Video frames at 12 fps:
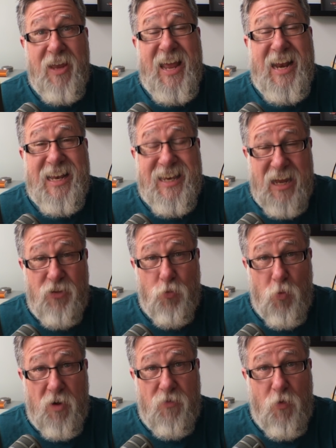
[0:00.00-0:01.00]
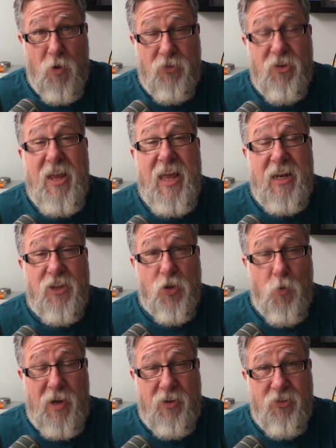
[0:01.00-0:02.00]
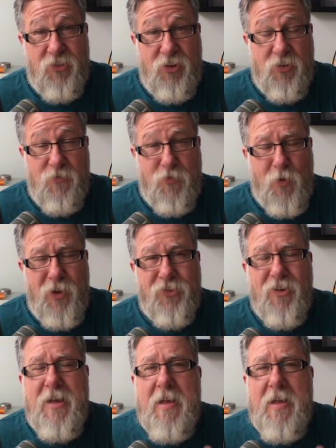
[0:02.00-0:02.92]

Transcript: And it does work for us. And it's the right decision for us.